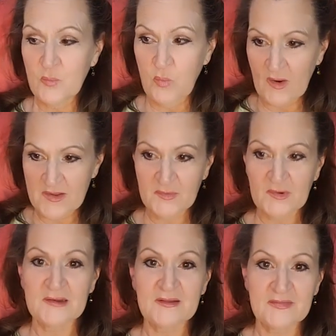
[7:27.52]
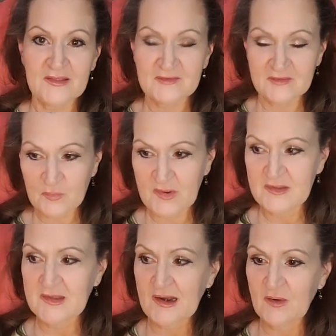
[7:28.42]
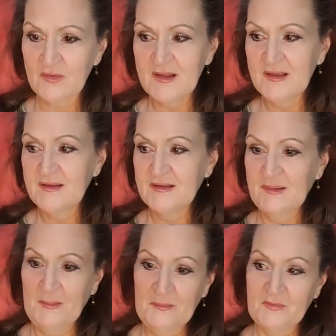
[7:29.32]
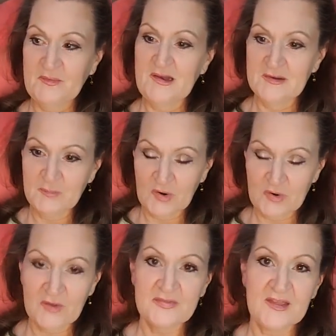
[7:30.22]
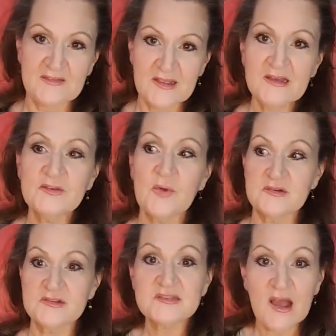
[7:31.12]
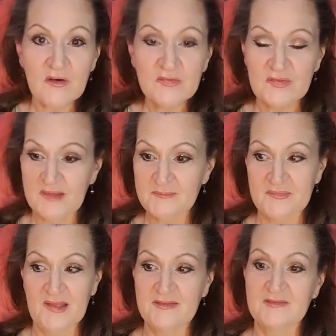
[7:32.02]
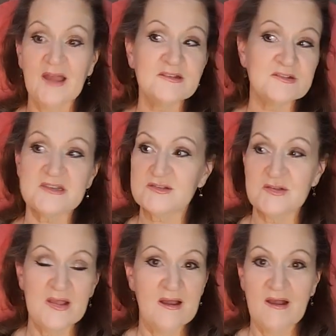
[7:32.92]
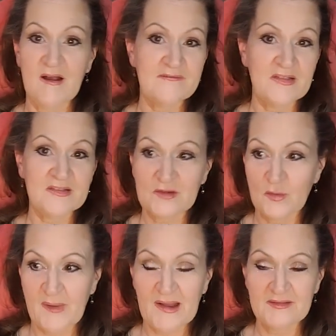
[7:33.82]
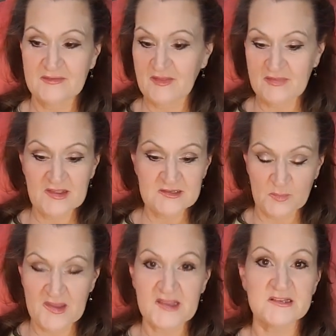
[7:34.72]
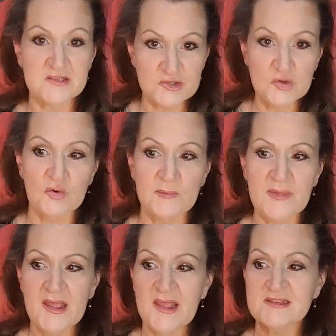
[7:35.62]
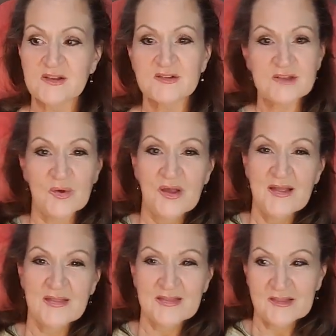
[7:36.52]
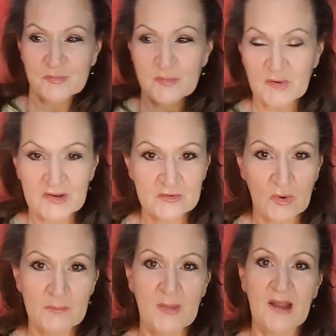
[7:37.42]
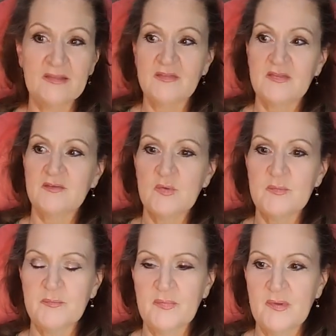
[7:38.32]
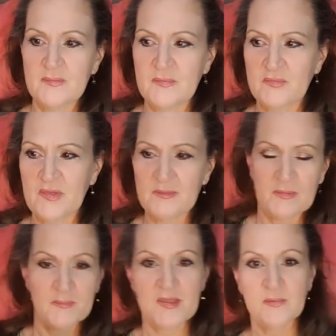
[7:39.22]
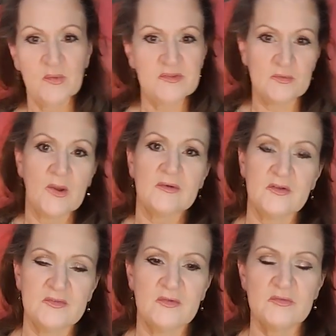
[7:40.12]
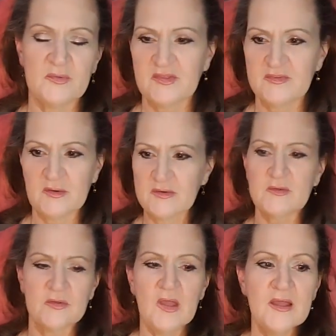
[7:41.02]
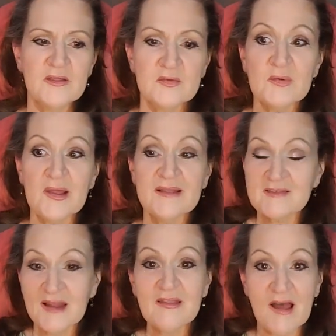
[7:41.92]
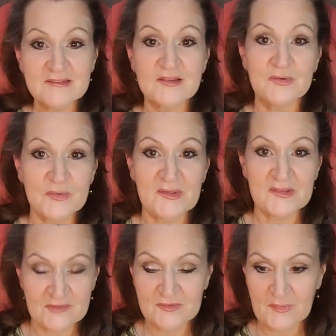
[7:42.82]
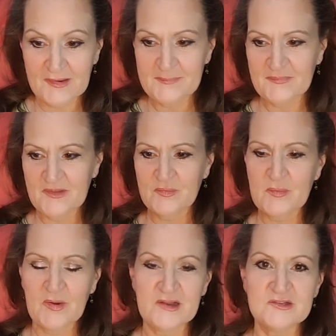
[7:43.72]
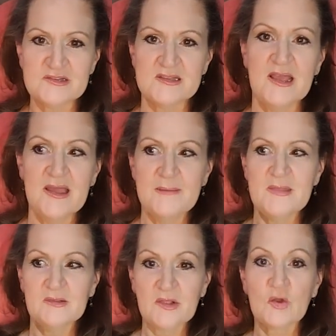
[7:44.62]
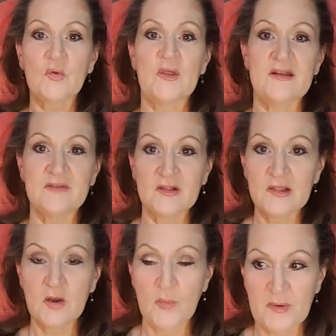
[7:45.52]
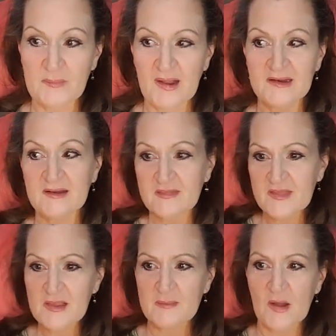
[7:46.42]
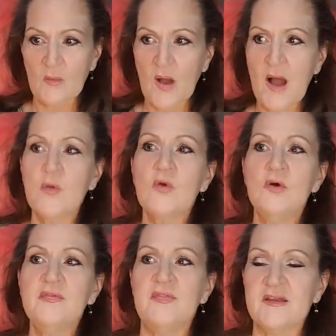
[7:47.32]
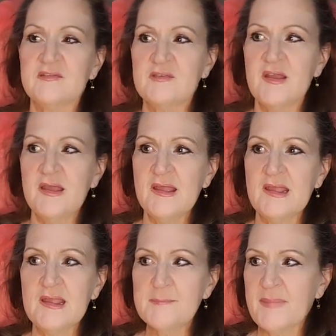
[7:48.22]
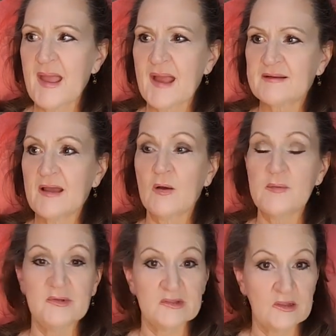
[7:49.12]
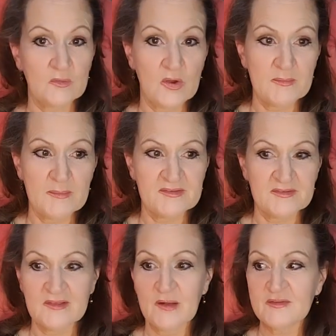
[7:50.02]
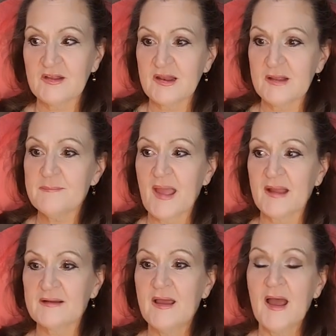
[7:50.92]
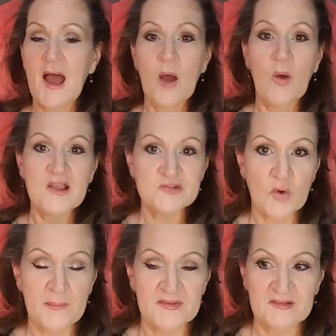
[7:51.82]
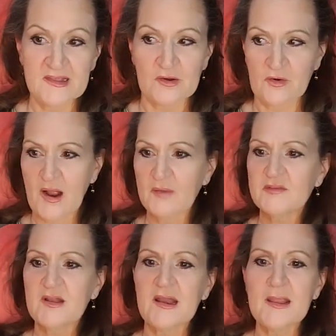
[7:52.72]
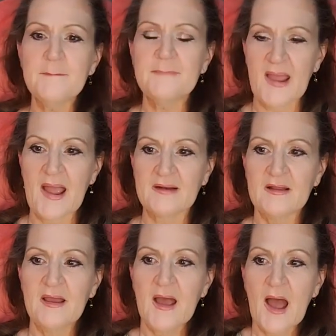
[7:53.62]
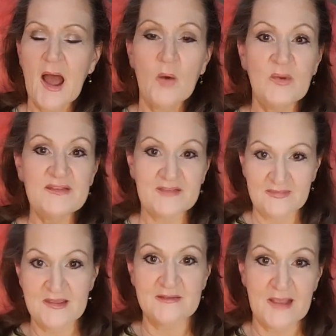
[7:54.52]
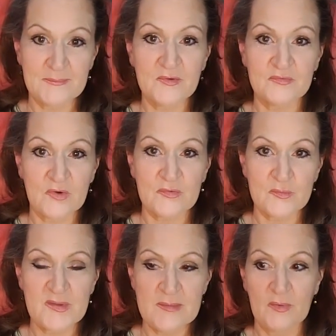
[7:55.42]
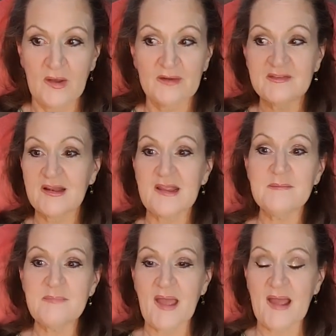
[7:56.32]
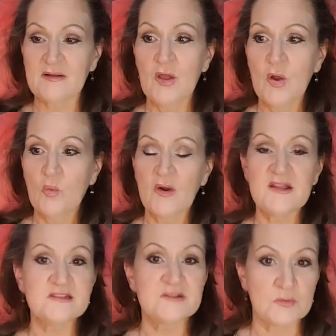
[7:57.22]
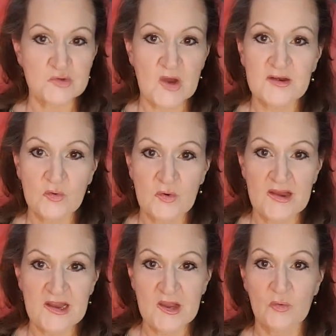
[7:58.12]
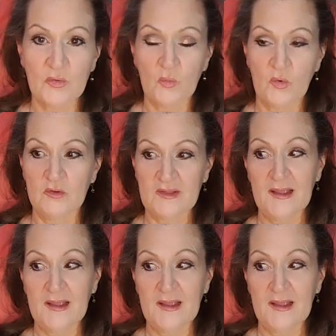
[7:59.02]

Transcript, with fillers: What you put into things is what you get out, you know. So we need to put good things into ourselves. That that's not just our physical bodies and the things that we consume. It's also the things we put into our mind, the things we the thing the people we surround ourselves with, etc. So it's got a lot to do with business, right? If we want to just be a little creative and a little open minded and think about well, how could this impact how I'm building and growing my business? How does it impact how I show up as a leader? How does it impact how we set the example for other people? How does it impact what it is that we're trying to create here in the world?